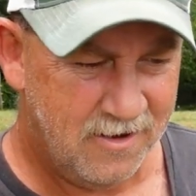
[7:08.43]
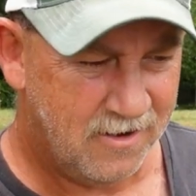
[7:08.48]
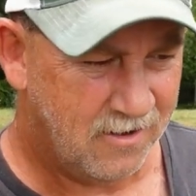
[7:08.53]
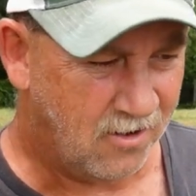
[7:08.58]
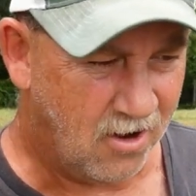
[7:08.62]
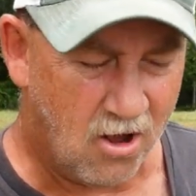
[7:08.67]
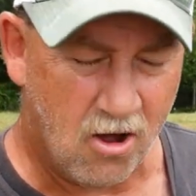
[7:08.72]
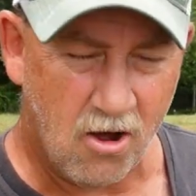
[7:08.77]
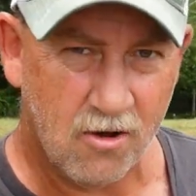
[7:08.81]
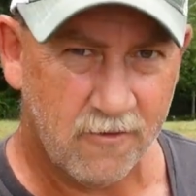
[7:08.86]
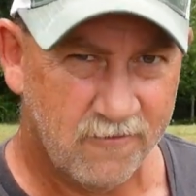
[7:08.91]

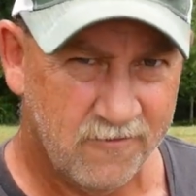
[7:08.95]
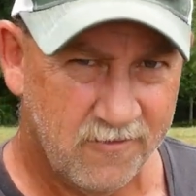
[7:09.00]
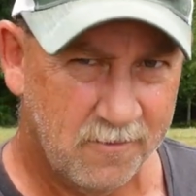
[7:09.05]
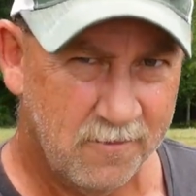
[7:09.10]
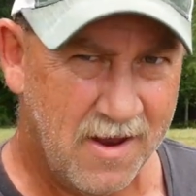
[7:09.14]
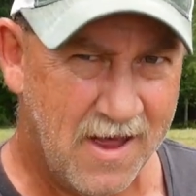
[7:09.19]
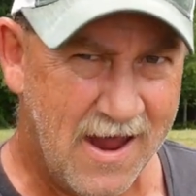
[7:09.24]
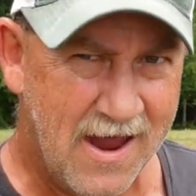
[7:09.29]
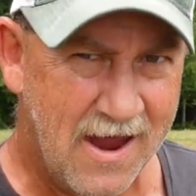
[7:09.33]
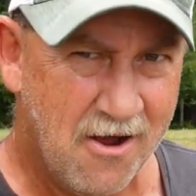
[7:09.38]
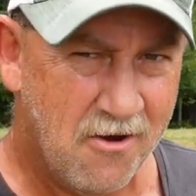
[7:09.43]
long from
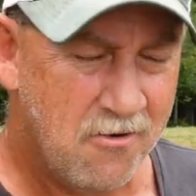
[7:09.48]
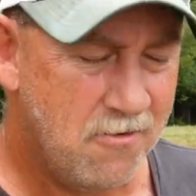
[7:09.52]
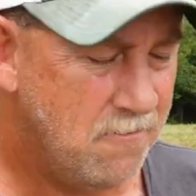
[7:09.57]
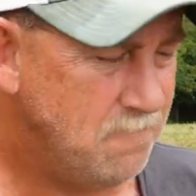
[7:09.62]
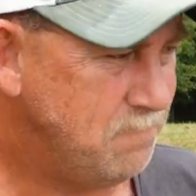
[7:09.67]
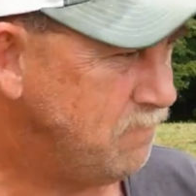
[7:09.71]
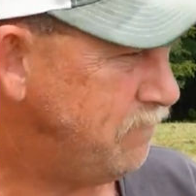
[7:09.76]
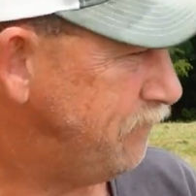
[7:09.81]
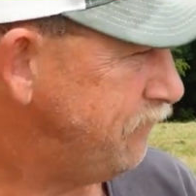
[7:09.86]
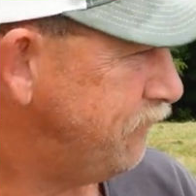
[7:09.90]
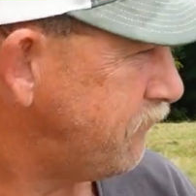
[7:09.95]
now,
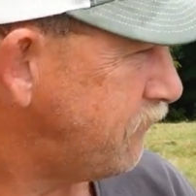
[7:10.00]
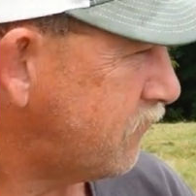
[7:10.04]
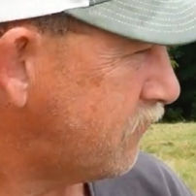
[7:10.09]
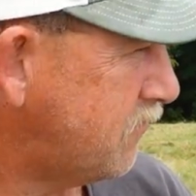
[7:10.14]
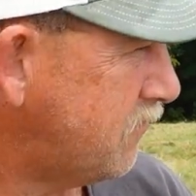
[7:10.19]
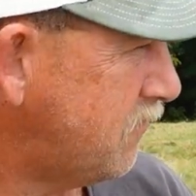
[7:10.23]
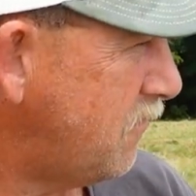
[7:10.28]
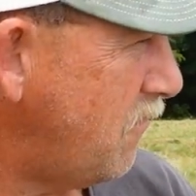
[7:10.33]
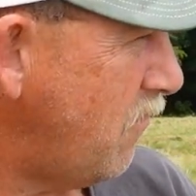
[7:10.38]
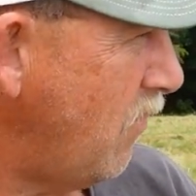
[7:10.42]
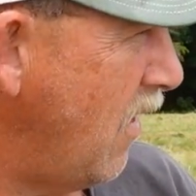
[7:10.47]

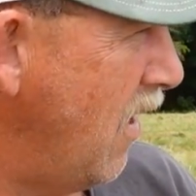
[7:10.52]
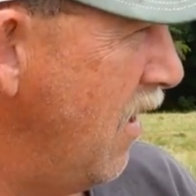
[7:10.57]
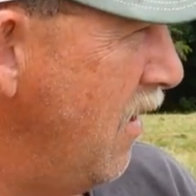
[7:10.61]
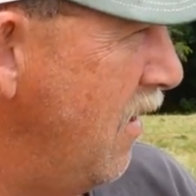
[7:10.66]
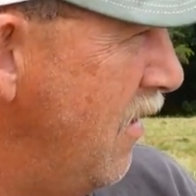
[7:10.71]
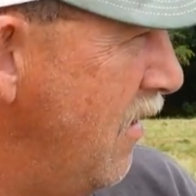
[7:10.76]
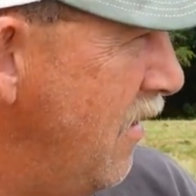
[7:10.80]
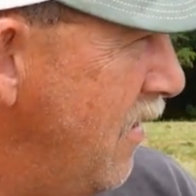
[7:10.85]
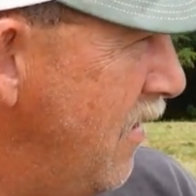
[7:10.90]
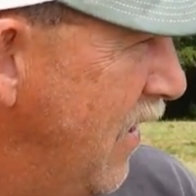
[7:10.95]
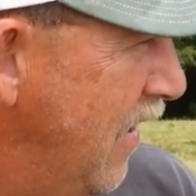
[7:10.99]

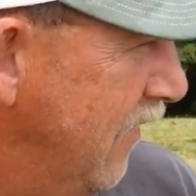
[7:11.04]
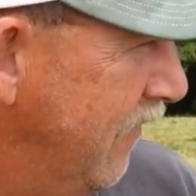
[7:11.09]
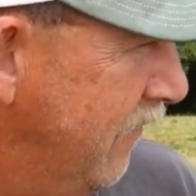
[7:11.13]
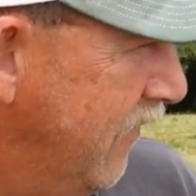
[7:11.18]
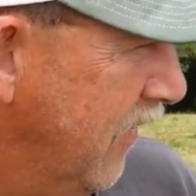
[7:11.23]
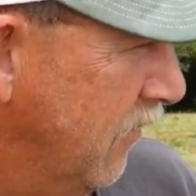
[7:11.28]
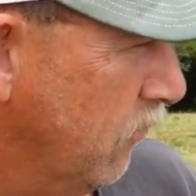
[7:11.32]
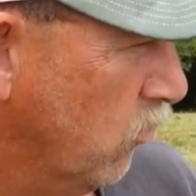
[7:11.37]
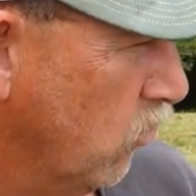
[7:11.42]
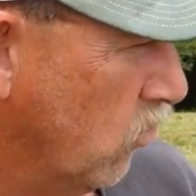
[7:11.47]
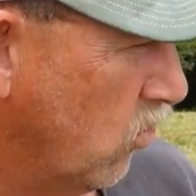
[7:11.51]
and
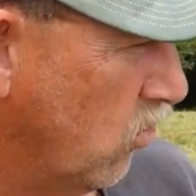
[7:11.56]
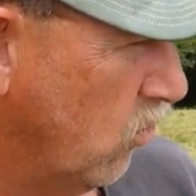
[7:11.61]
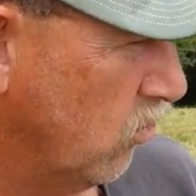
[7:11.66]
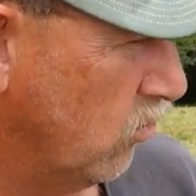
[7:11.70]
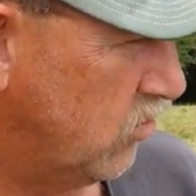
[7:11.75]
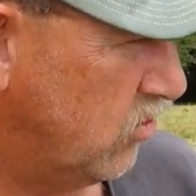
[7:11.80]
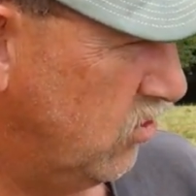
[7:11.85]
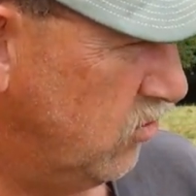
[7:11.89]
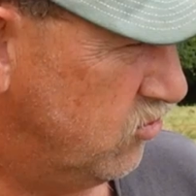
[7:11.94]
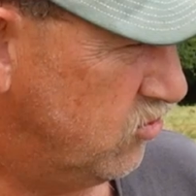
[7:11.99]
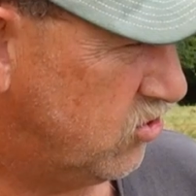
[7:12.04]
then we're going
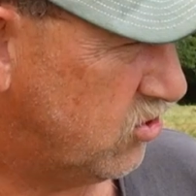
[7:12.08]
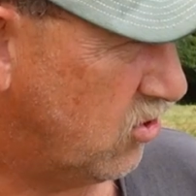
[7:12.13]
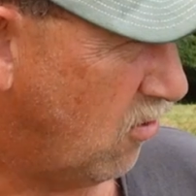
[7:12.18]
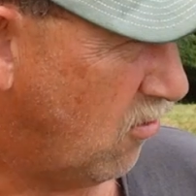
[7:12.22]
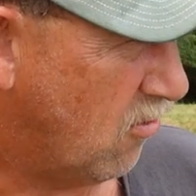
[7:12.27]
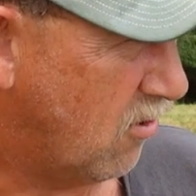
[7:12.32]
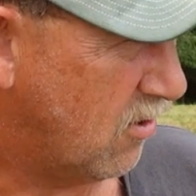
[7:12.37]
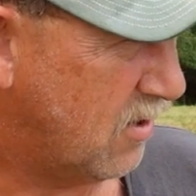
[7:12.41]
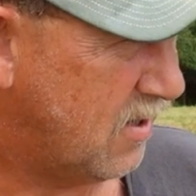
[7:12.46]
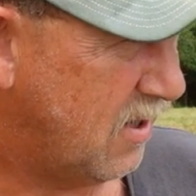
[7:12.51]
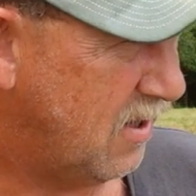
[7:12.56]
to
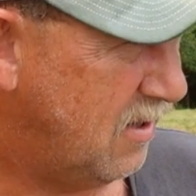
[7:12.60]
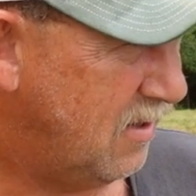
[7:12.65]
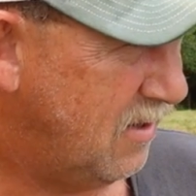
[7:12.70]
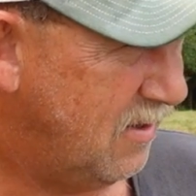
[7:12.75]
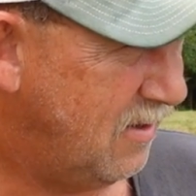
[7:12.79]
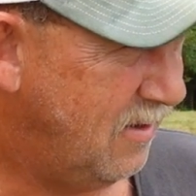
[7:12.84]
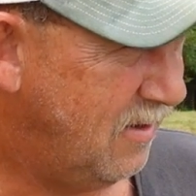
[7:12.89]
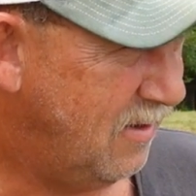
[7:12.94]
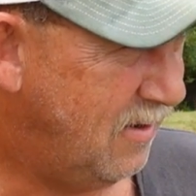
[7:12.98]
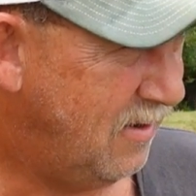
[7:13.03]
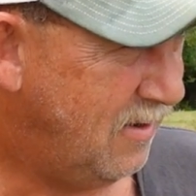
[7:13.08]
start
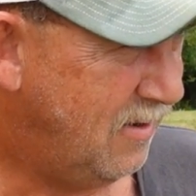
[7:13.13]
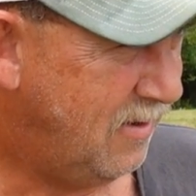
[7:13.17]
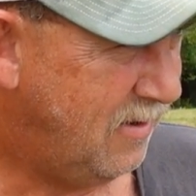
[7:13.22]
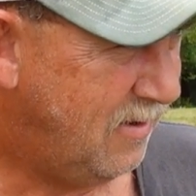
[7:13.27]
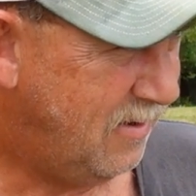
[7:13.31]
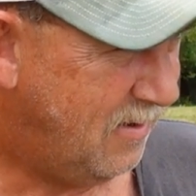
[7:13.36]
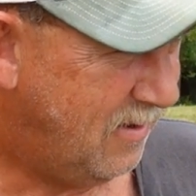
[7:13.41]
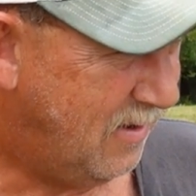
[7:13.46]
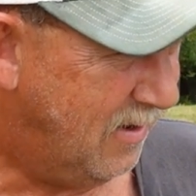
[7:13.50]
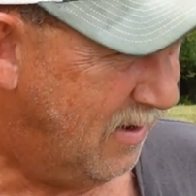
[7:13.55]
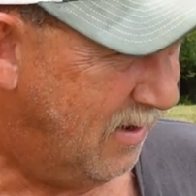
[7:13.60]

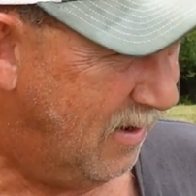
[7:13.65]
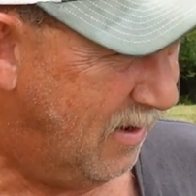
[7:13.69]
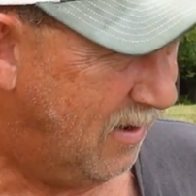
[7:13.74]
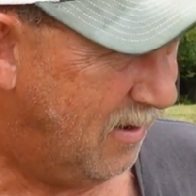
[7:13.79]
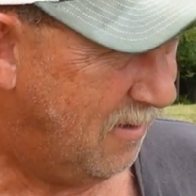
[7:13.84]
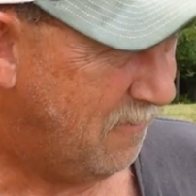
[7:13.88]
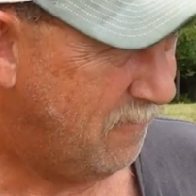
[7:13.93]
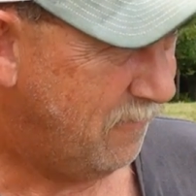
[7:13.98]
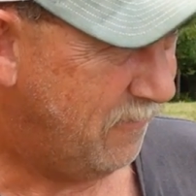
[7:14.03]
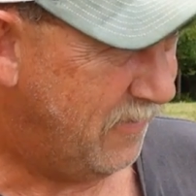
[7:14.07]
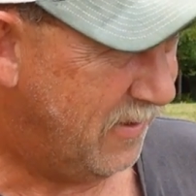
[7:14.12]

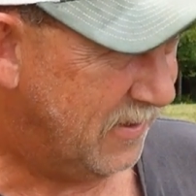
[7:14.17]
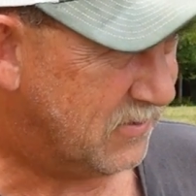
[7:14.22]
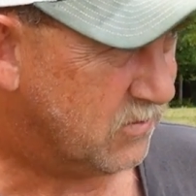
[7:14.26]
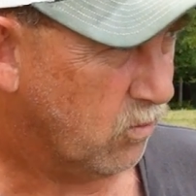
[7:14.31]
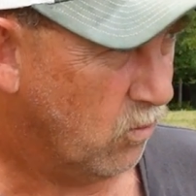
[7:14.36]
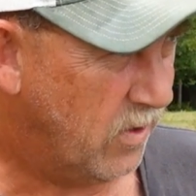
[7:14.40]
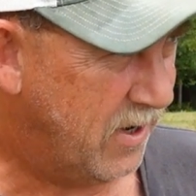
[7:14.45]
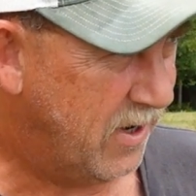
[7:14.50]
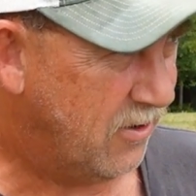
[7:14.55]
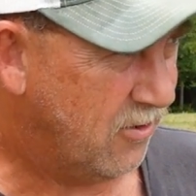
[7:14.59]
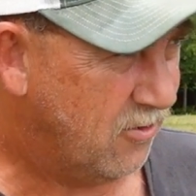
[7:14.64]
this
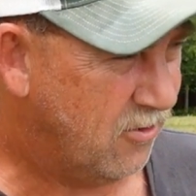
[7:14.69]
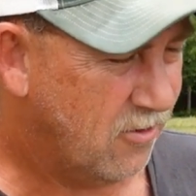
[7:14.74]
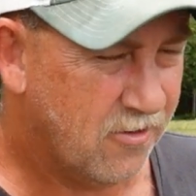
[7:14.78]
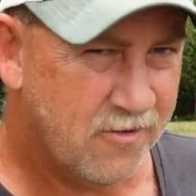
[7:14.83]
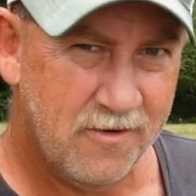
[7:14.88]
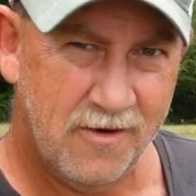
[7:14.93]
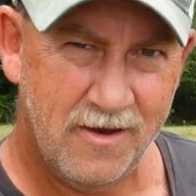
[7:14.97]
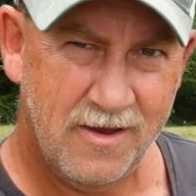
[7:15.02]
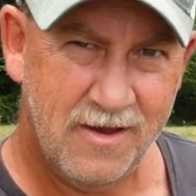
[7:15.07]
winter.